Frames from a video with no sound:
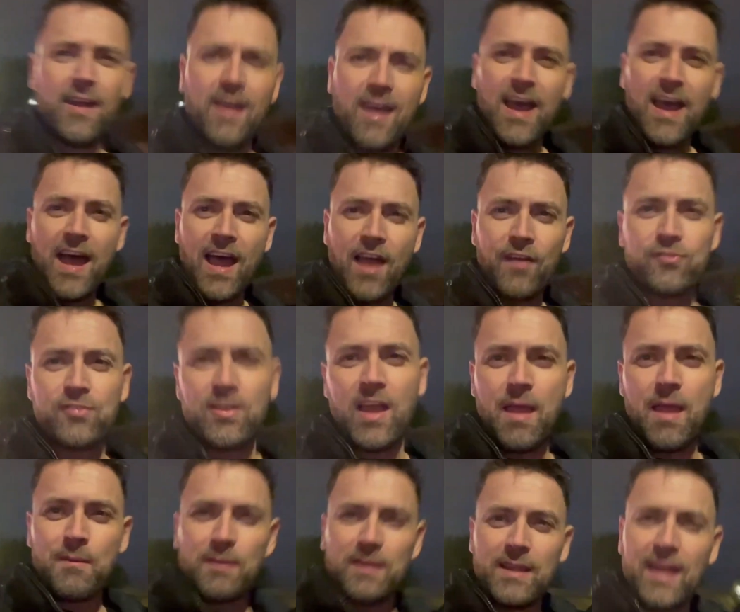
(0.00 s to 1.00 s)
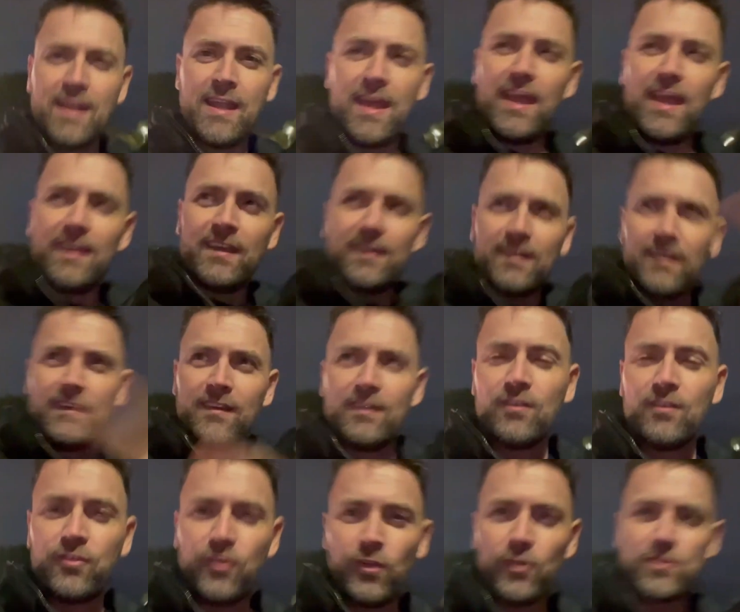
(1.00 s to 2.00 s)
half time and then a
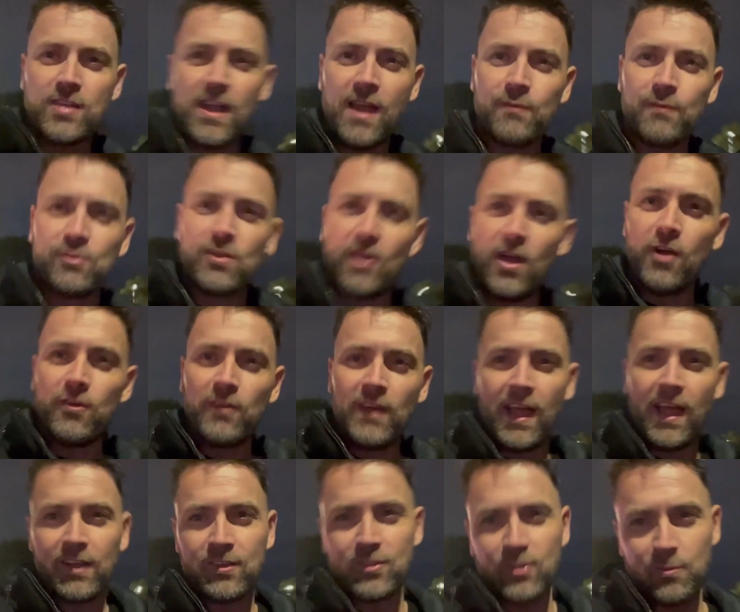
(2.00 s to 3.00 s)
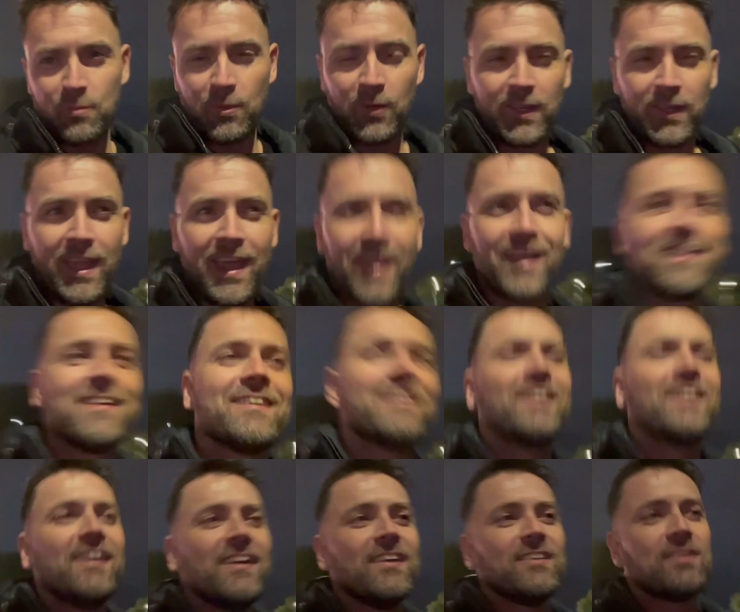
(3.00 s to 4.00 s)
full time sort of reaction. But yeah,
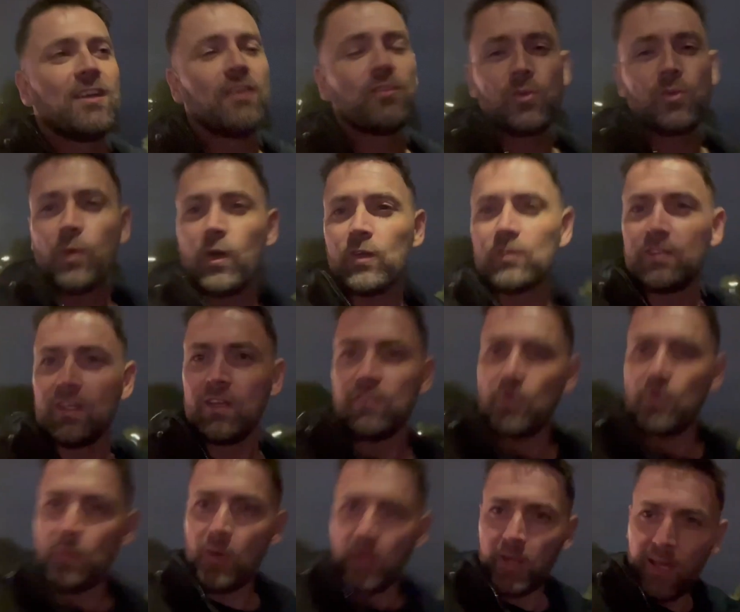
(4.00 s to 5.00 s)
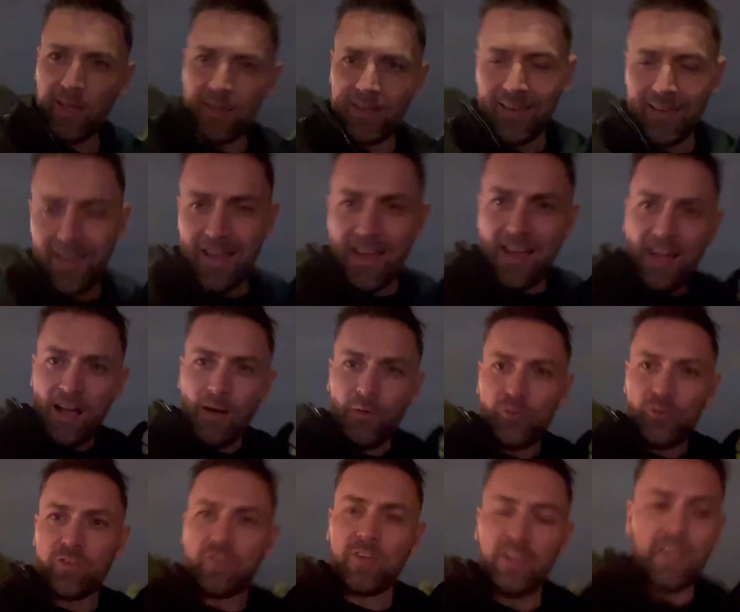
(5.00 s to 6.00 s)
cheers for watching, everybody. I'll
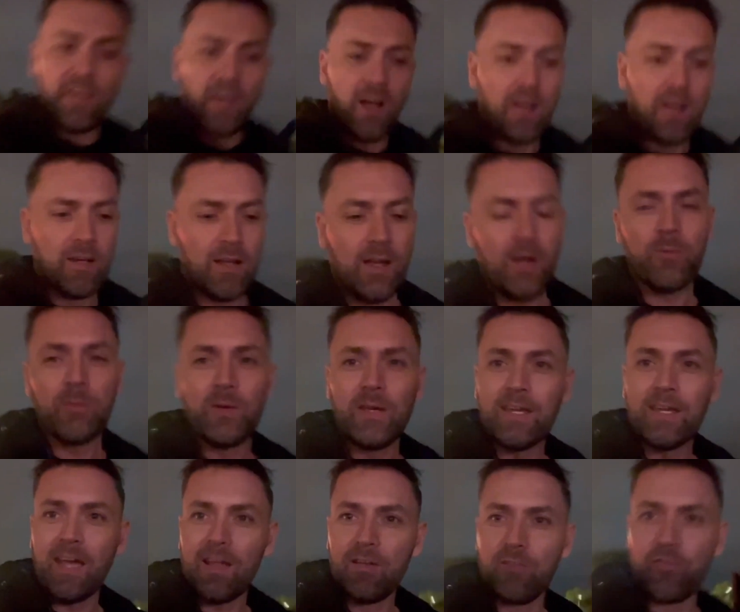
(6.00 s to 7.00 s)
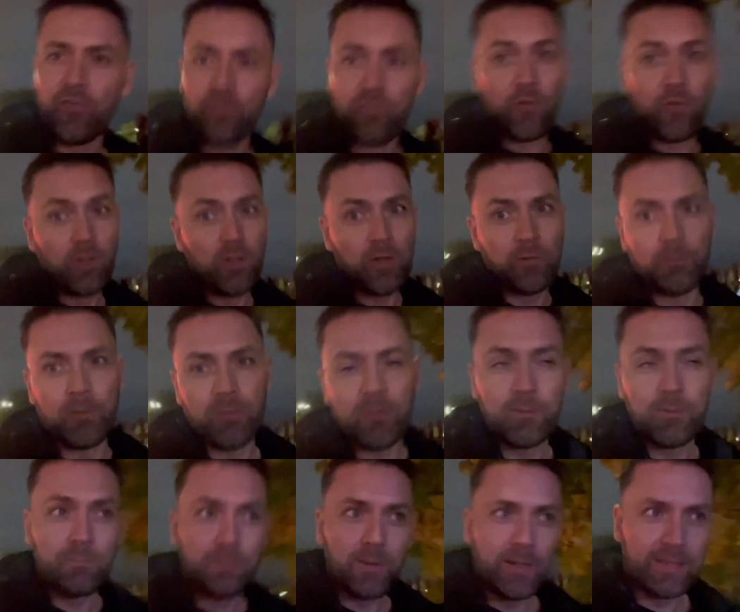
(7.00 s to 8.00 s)
see you at weekend for Fulham.
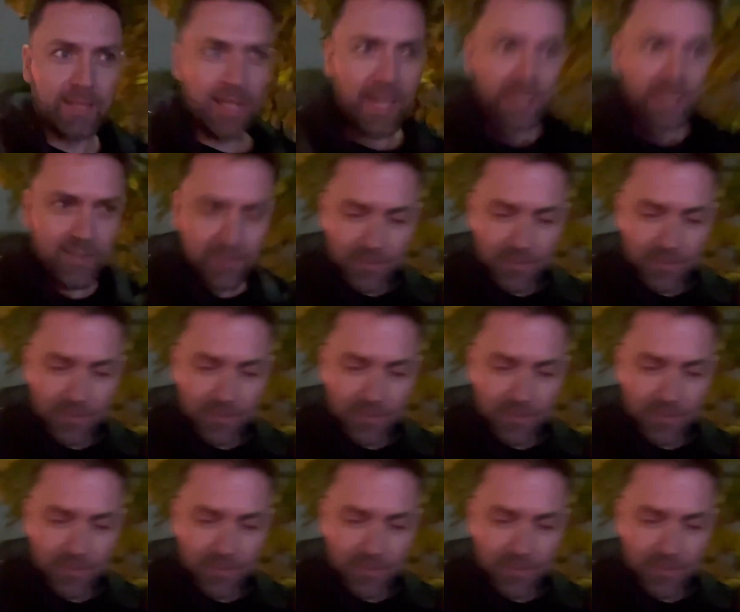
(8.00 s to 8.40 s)
Big day.